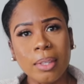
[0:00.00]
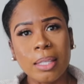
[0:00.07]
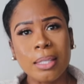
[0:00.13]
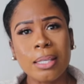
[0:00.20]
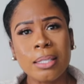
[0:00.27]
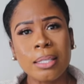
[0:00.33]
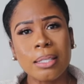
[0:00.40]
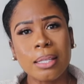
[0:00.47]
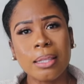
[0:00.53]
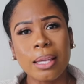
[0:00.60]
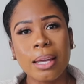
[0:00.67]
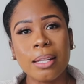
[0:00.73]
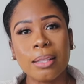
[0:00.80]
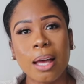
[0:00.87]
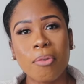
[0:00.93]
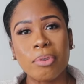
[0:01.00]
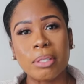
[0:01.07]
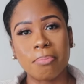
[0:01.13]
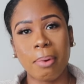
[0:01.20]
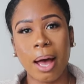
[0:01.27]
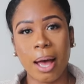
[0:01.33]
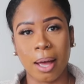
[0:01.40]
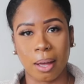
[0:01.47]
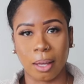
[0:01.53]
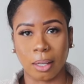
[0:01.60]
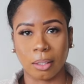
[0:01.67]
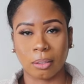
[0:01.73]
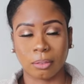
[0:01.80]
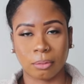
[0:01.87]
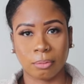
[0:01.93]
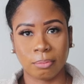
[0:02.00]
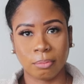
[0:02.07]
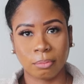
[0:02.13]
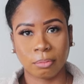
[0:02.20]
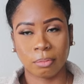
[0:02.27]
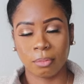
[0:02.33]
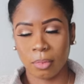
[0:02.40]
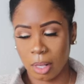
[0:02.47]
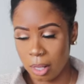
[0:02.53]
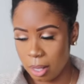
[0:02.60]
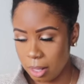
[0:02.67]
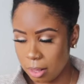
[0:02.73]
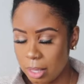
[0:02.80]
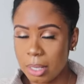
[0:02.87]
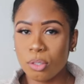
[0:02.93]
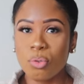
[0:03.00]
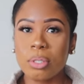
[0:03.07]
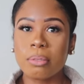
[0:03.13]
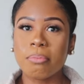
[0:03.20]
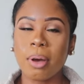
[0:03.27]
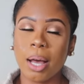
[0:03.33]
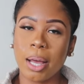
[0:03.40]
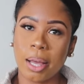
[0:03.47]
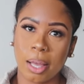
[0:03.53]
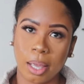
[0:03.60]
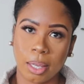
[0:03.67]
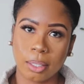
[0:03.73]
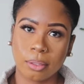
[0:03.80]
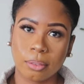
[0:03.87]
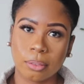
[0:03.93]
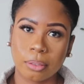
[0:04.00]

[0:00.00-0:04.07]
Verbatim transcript: This is the thing that was mine. This was mine.